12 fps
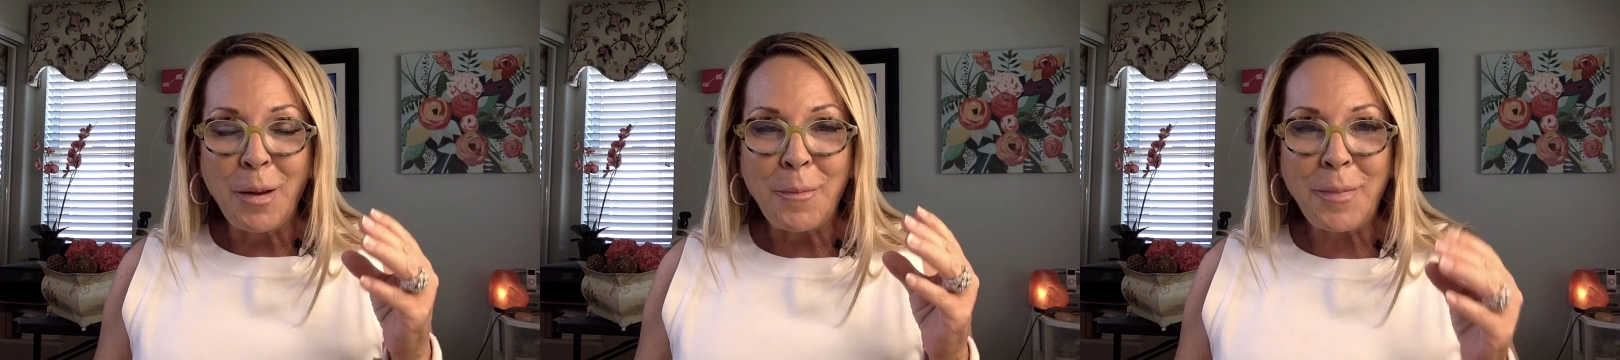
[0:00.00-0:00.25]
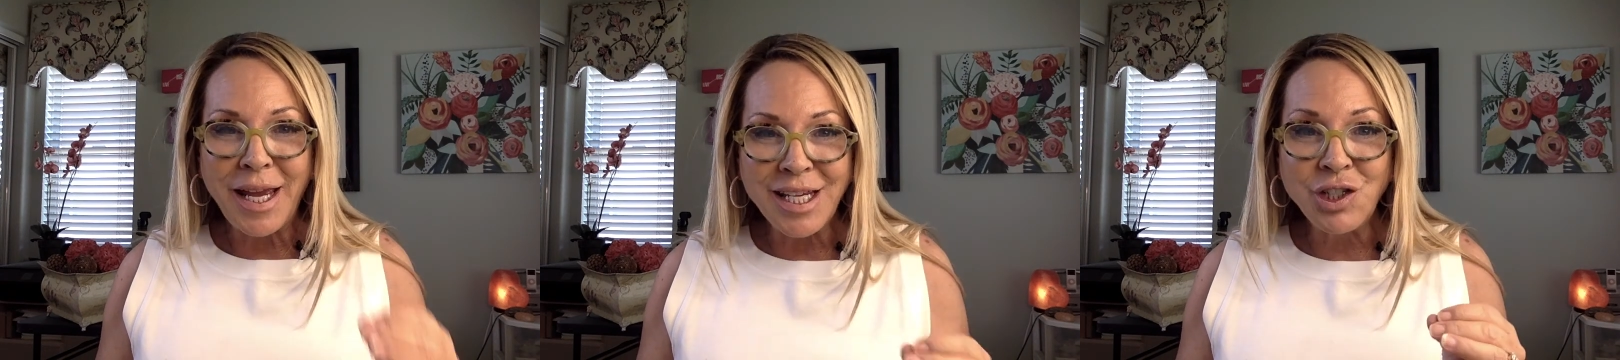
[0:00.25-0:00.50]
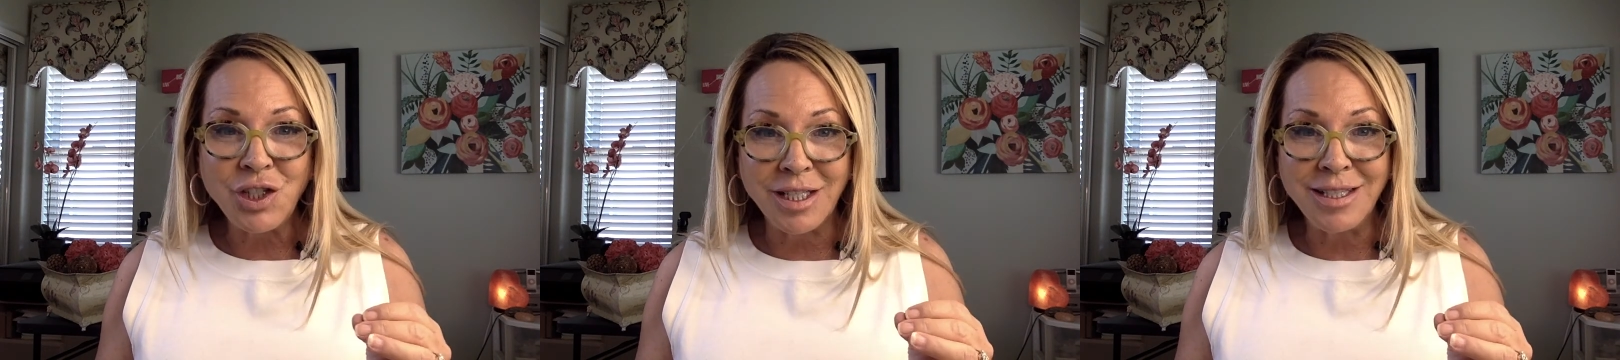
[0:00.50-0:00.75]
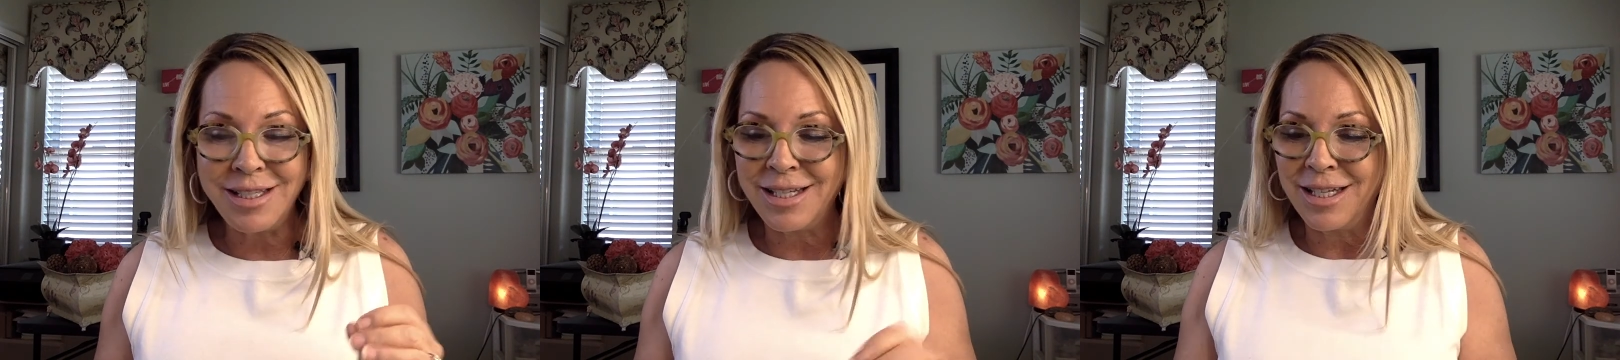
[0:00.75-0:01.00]

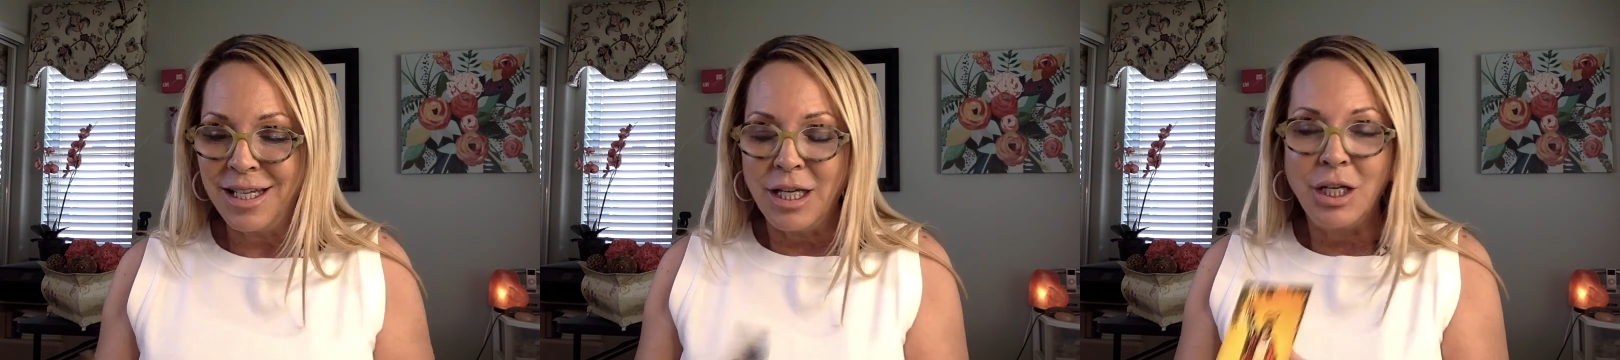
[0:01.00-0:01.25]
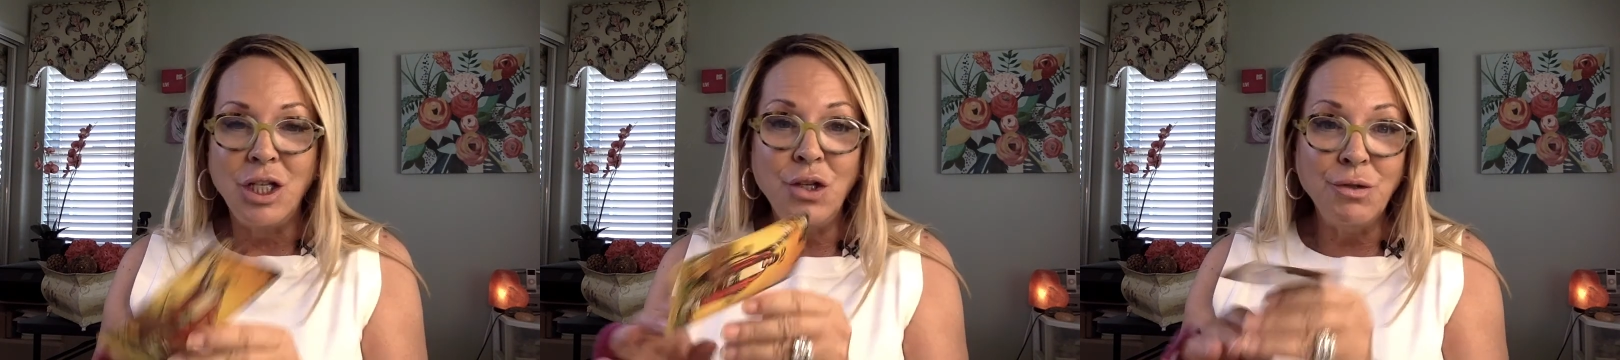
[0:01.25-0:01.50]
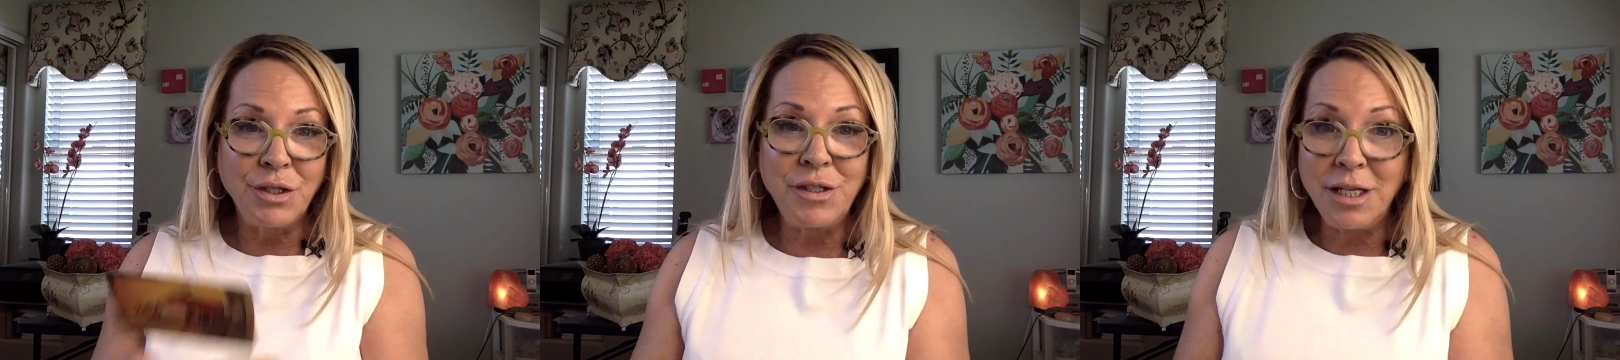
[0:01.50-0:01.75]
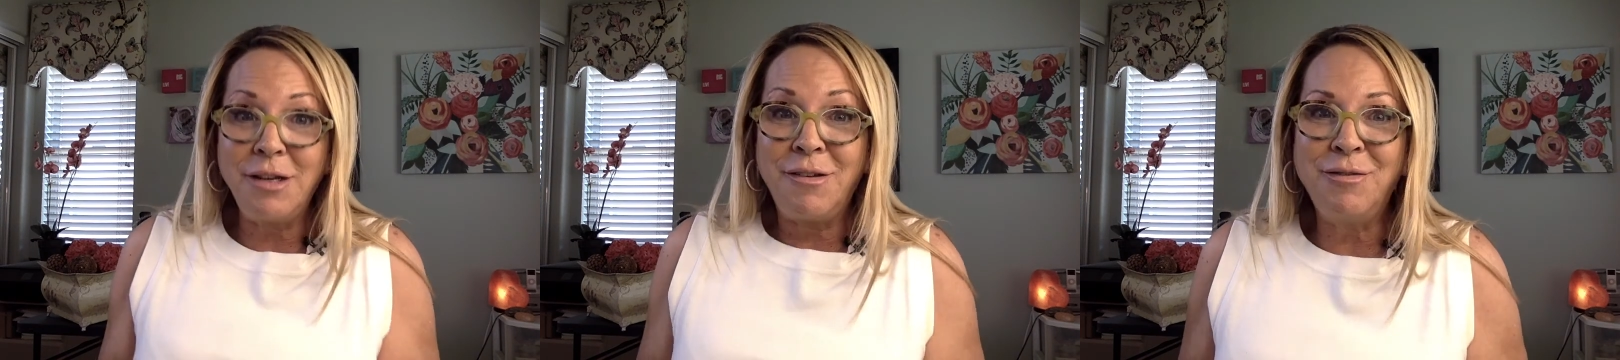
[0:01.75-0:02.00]
patient. You
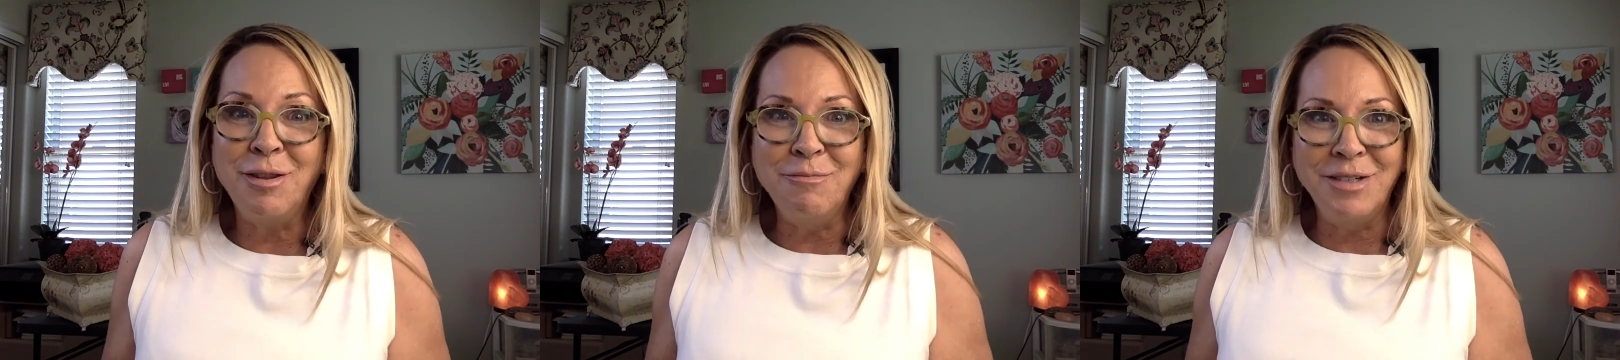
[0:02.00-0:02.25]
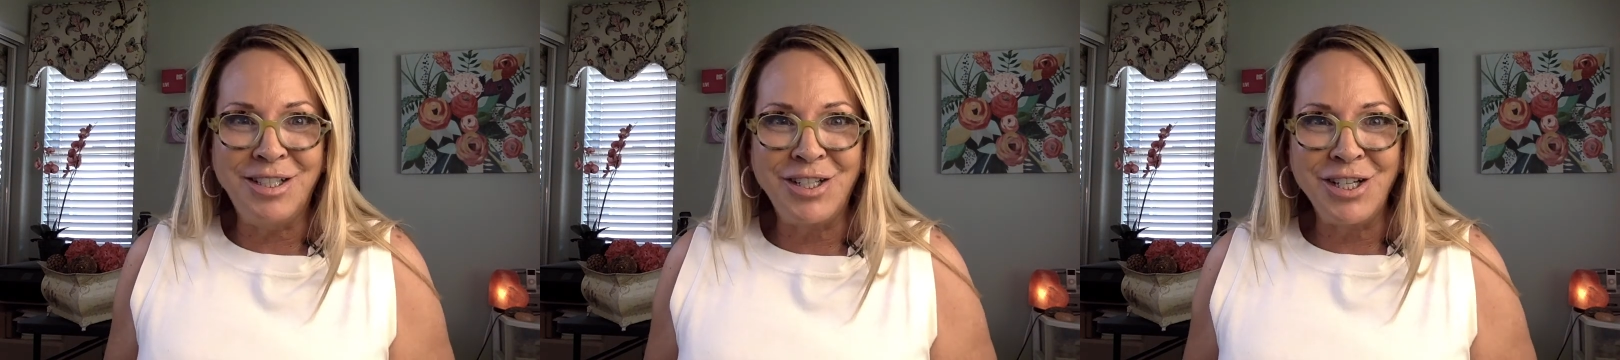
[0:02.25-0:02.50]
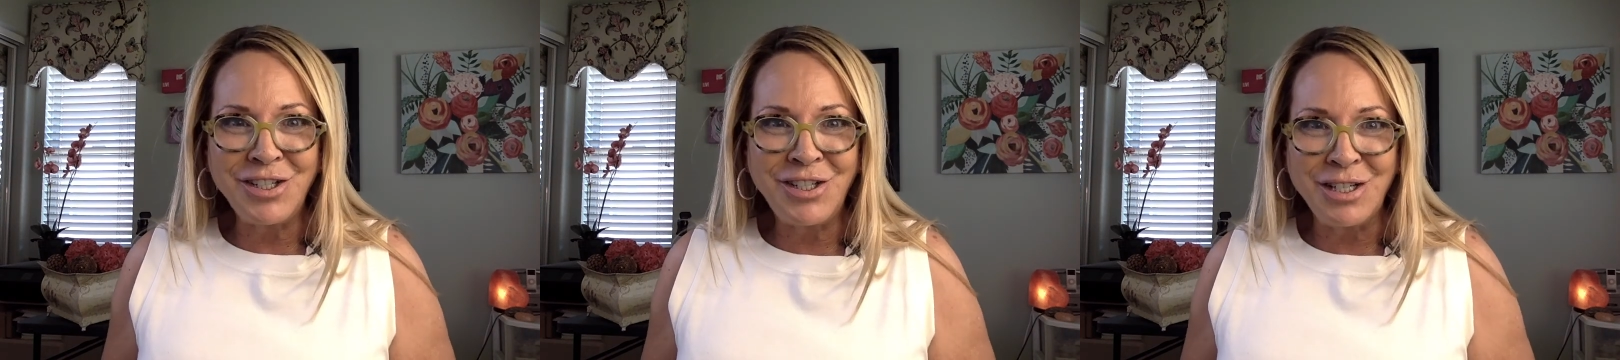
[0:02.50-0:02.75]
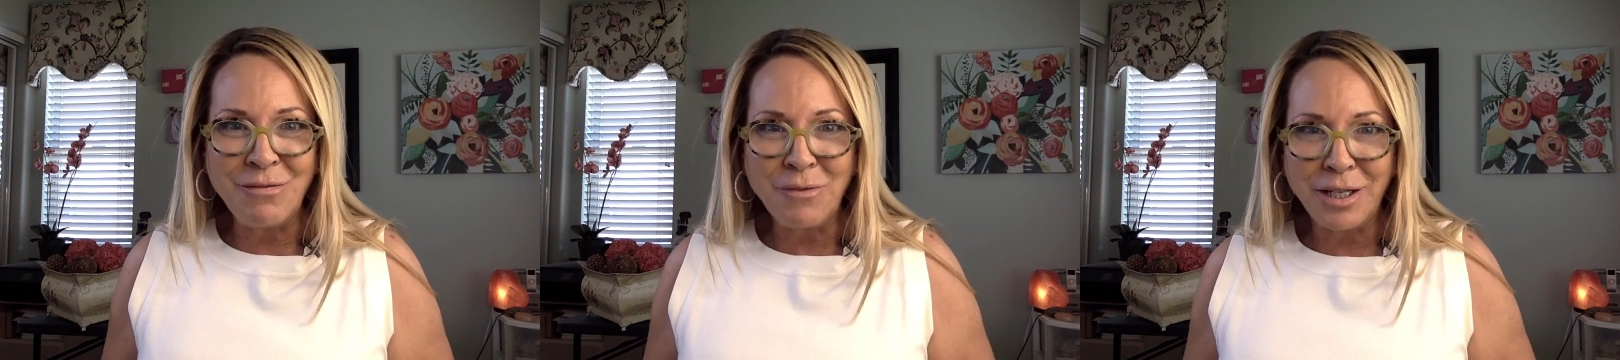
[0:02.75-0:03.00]
received the Magician.